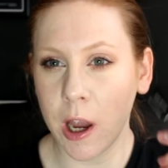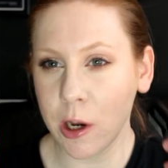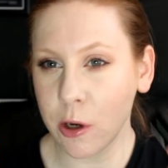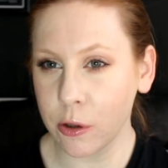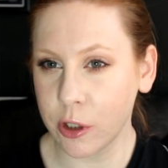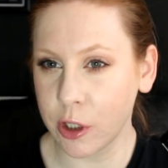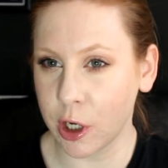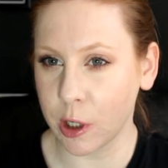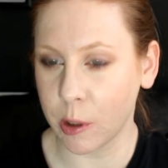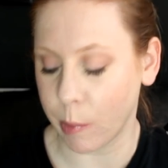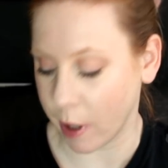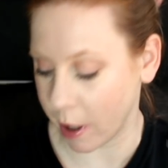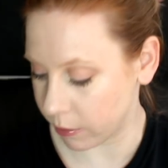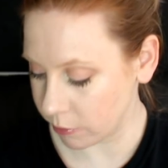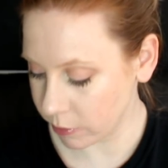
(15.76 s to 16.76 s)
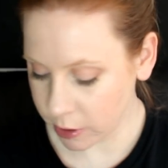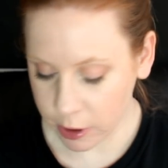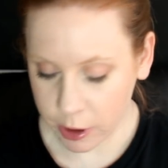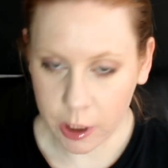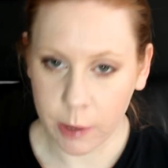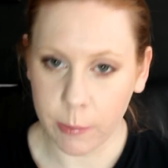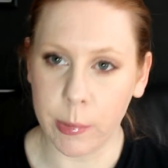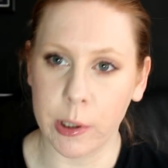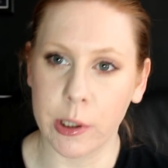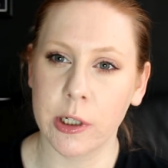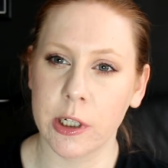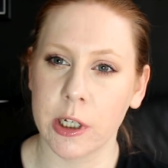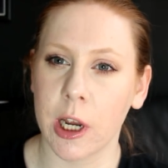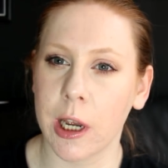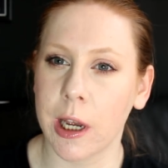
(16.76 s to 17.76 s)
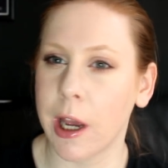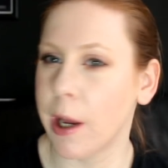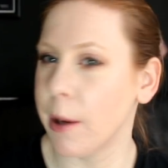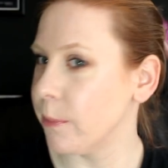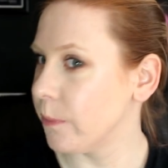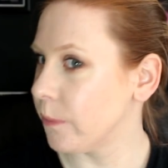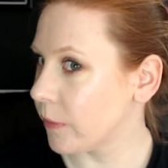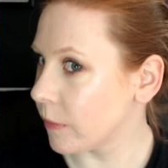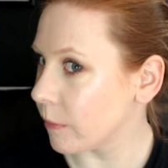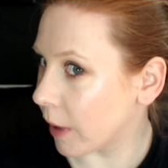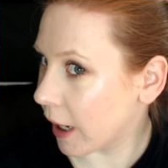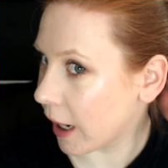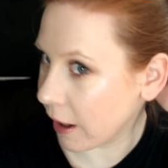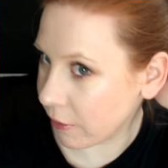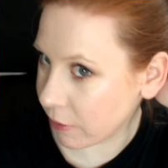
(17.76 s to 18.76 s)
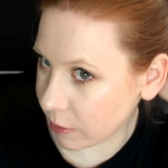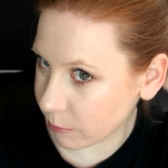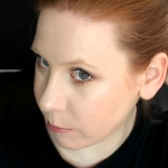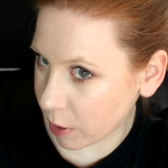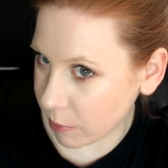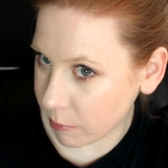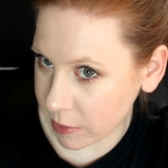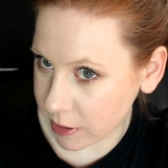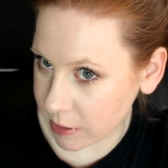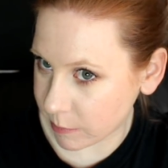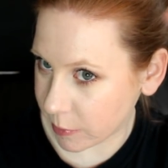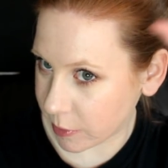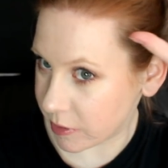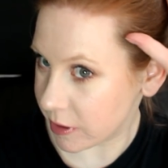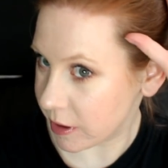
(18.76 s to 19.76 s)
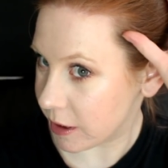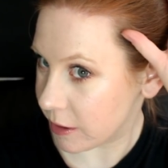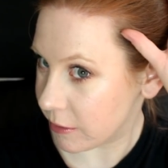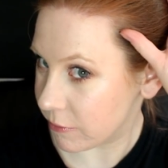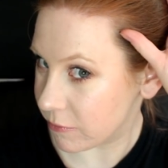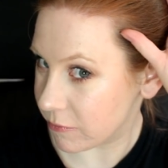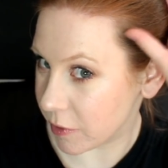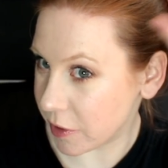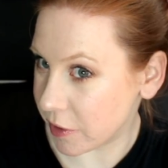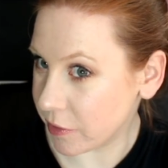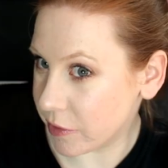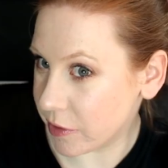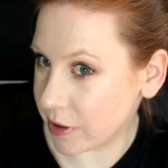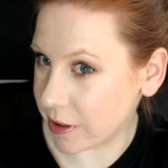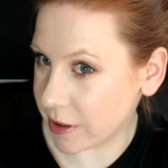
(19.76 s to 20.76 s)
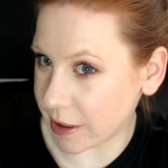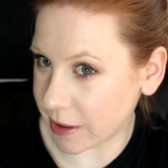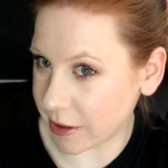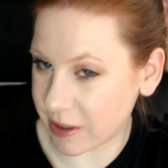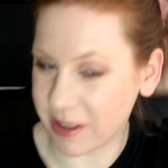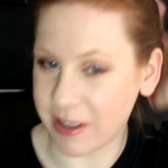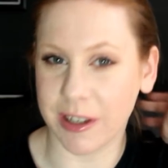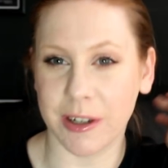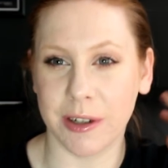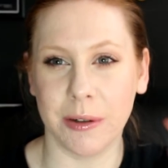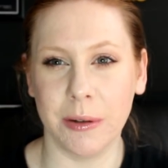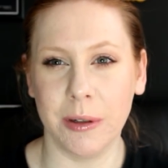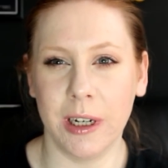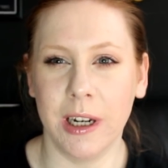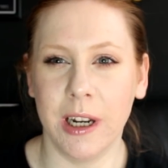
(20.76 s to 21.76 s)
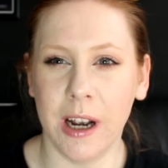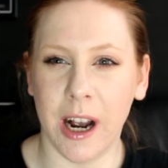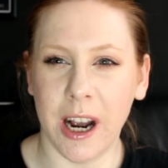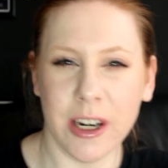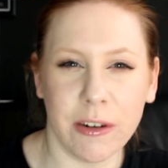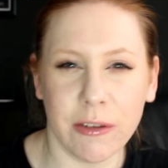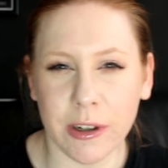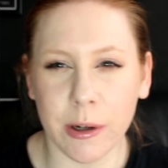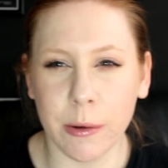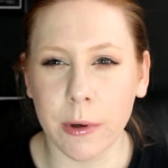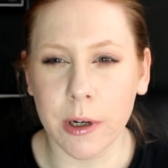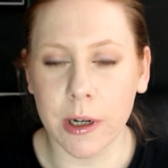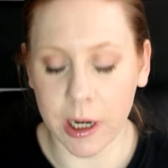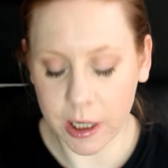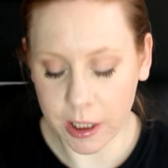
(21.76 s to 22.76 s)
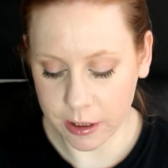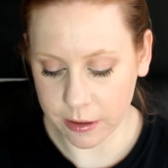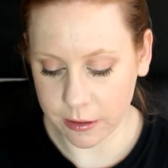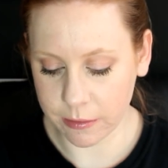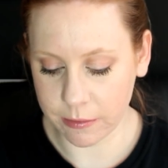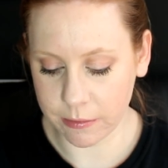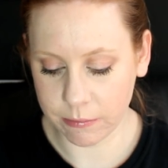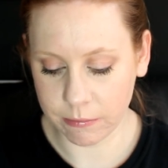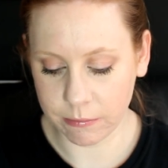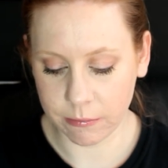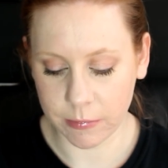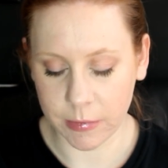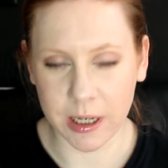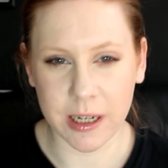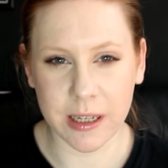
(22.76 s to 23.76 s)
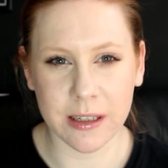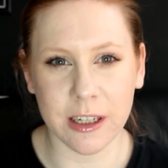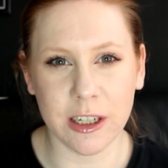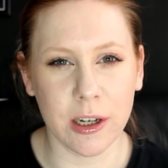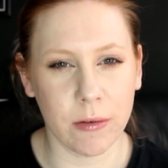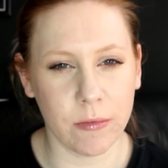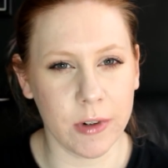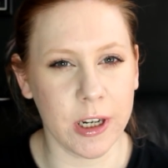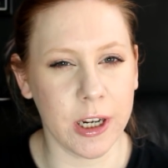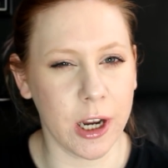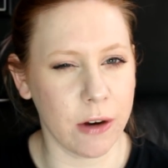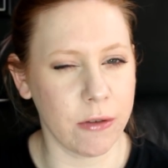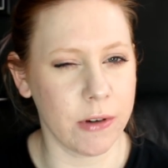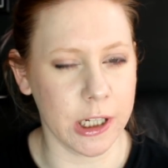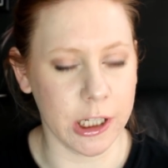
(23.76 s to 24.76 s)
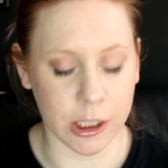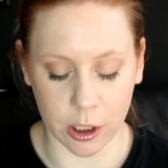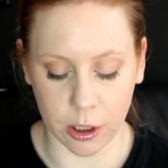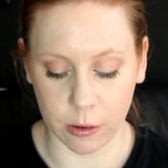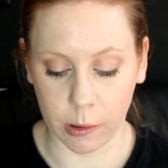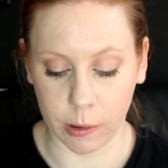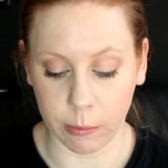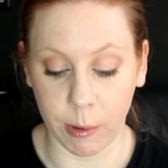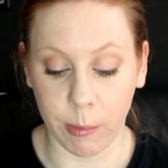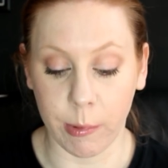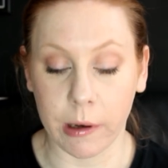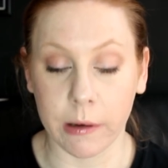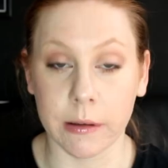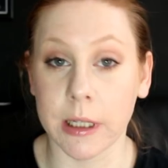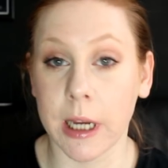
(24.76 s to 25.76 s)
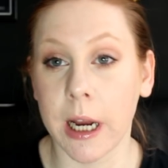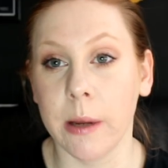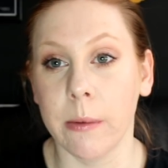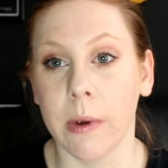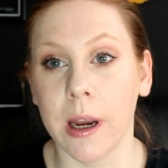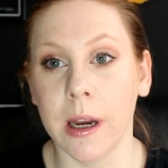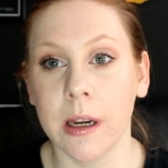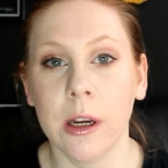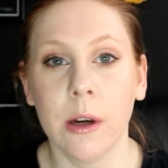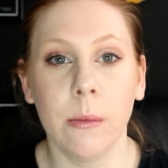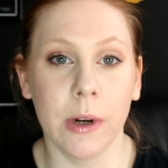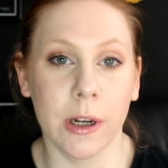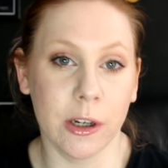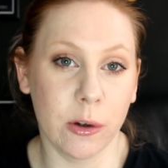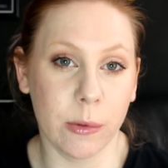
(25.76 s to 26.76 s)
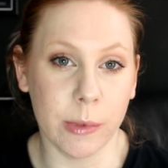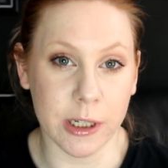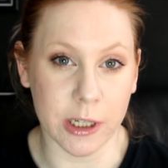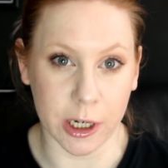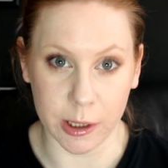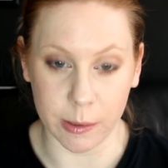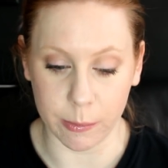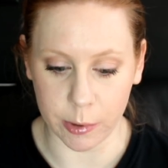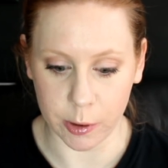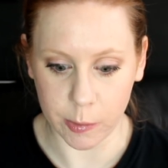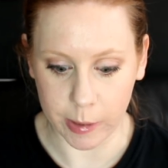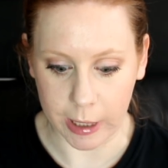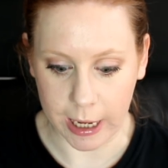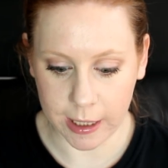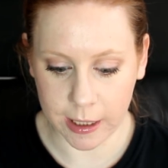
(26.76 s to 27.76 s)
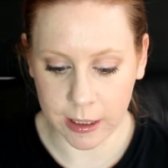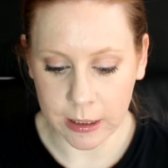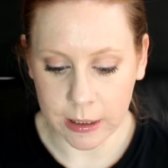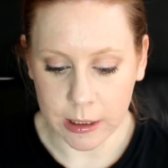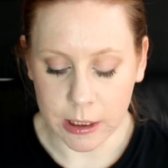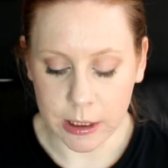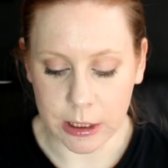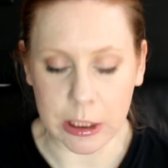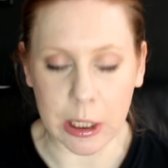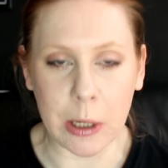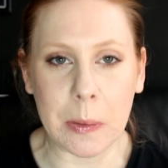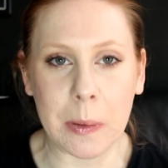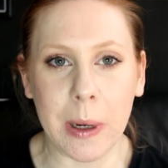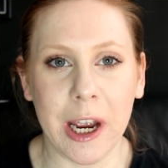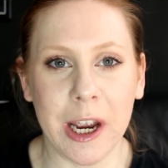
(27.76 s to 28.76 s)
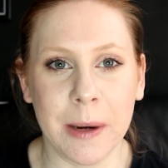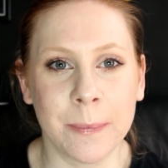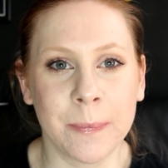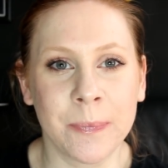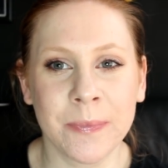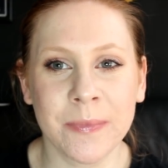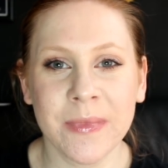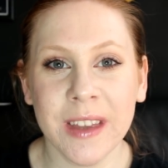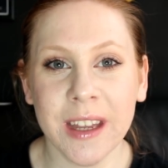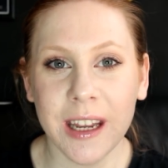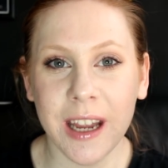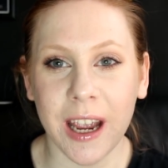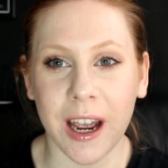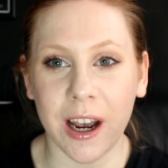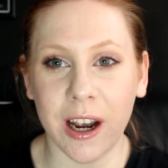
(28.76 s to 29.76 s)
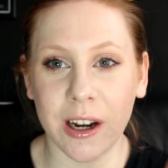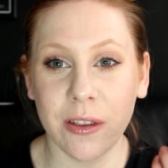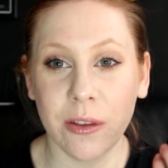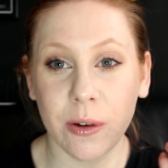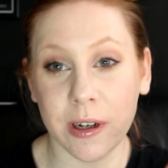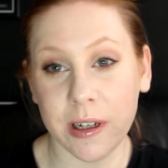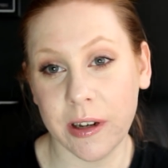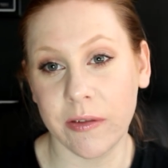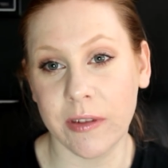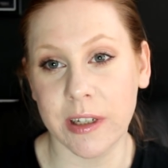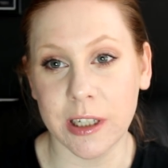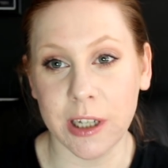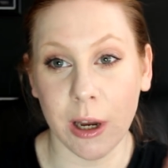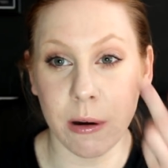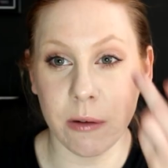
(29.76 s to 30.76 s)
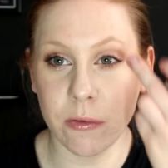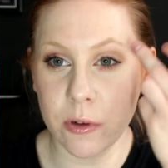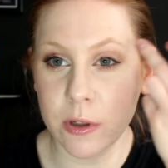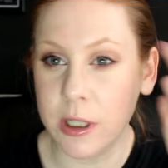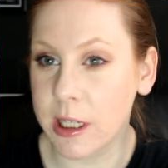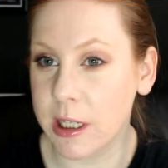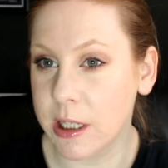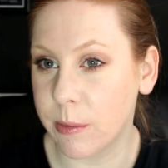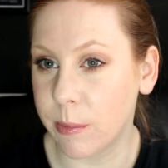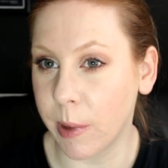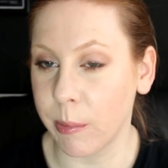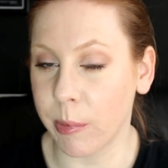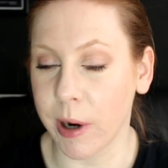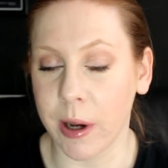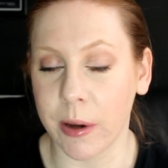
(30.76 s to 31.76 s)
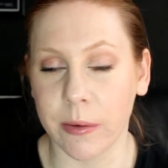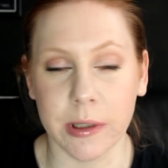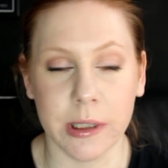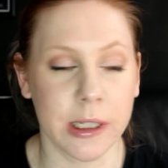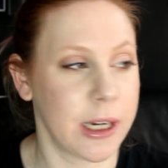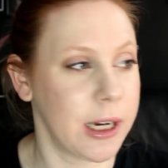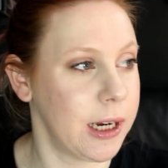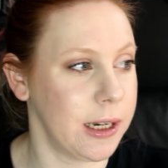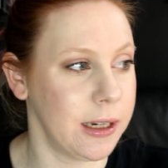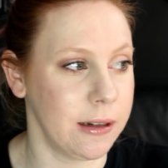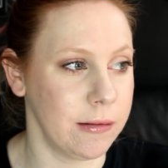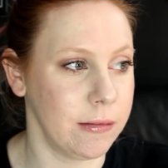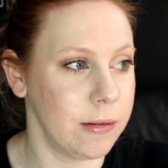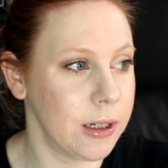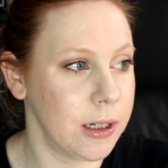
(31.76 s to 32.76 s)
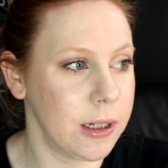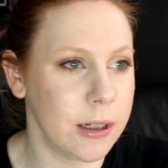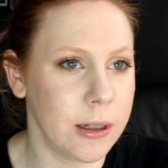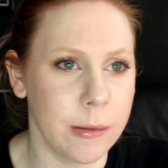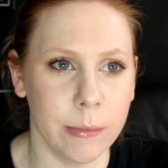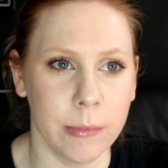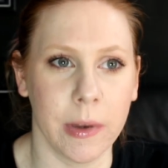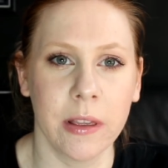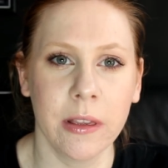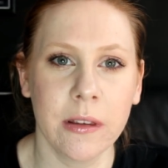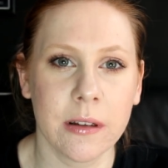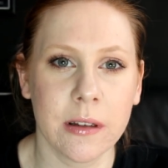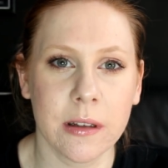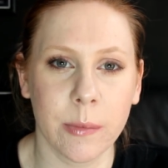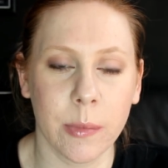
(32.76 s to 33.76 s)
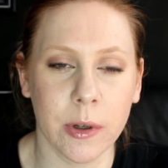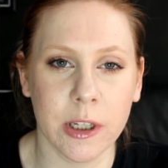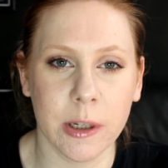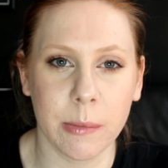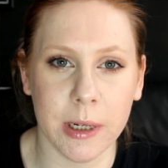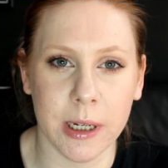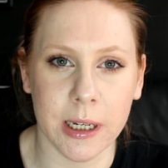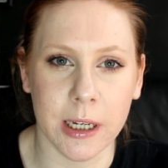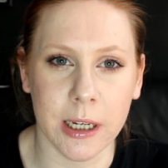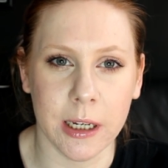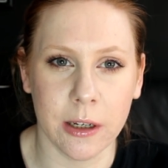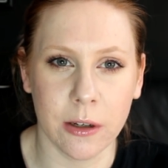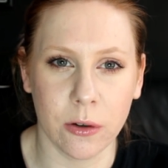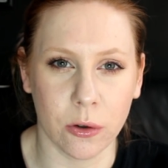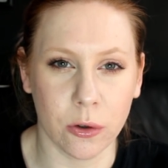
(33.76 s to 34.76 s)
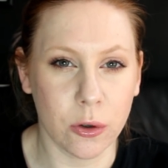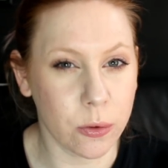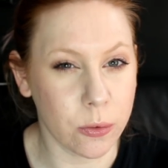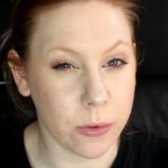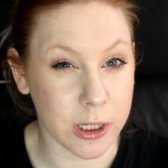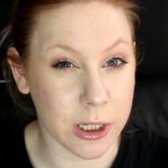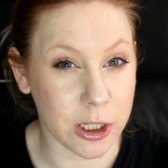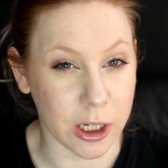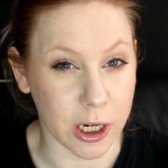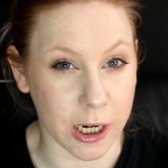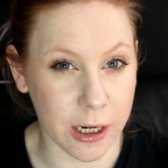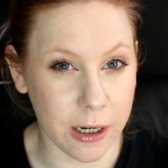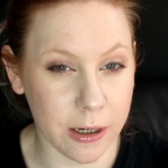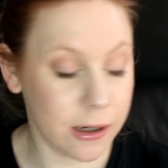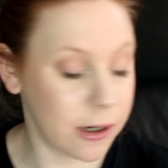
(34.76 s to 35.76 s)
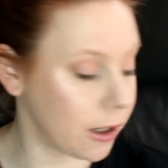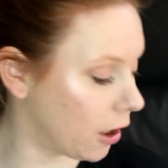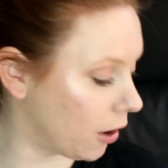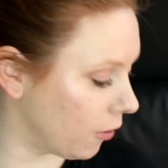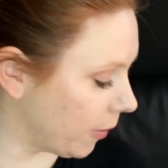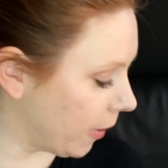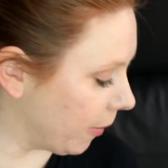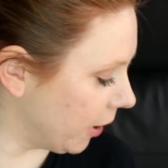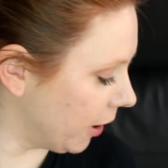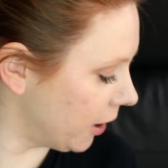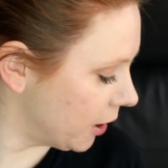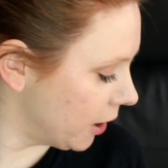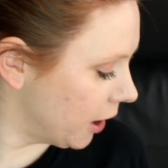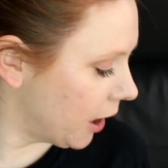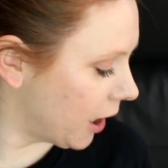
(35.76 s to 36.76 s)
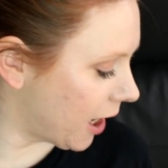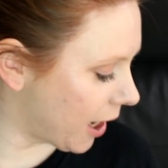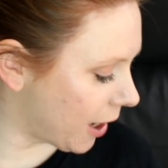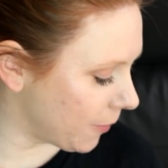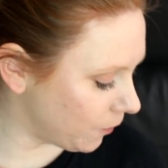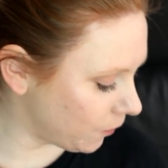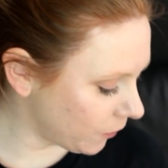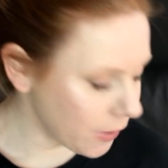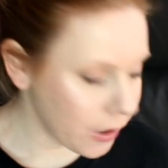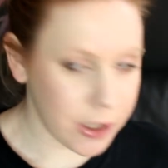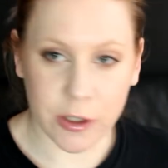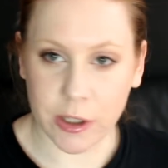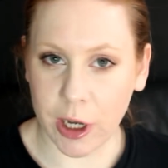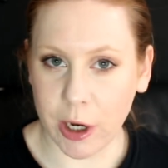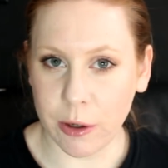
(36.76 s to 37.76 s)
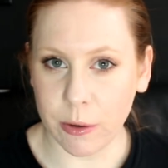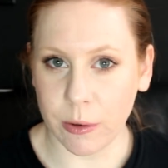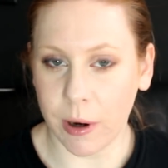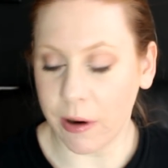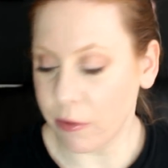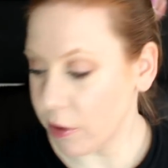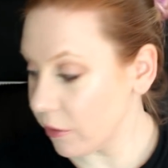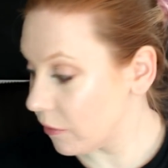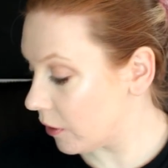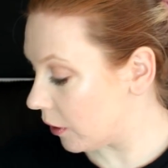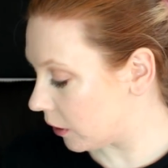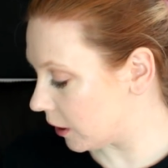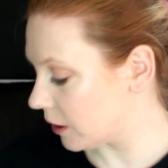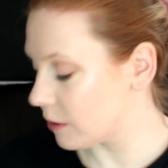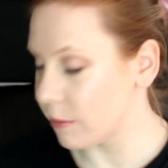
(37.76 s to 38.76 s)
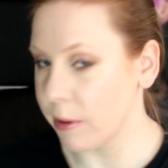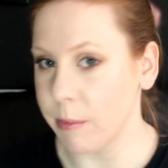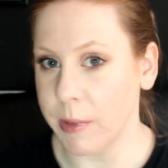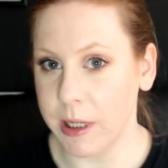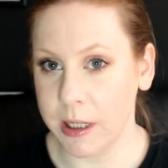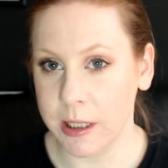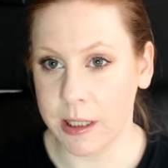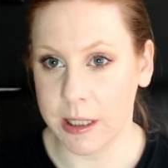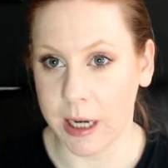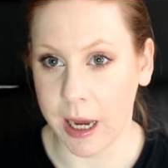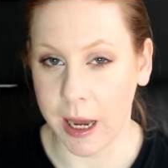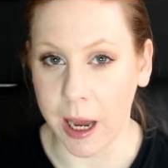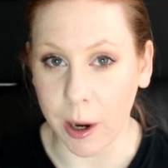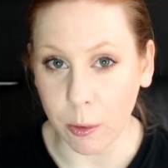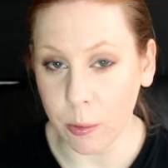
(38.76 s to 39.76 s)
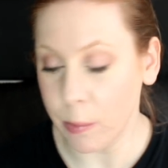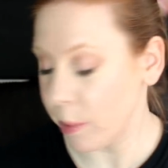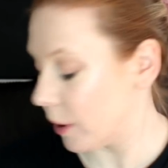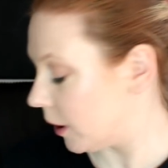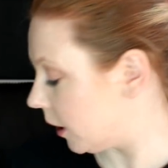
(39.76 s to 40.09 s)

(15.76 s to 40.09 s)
I got dark brown, but my hair at the moment is mostly roots, and so I don't really know what colour it is, and I generally go really dark with my brows anyway. Well, I normally dye them blue black. So yeah, I thought I'd give this a go. I've not tinted my brows in months, possibly not at all this year, I can't remember. So I've got a few things with me to help.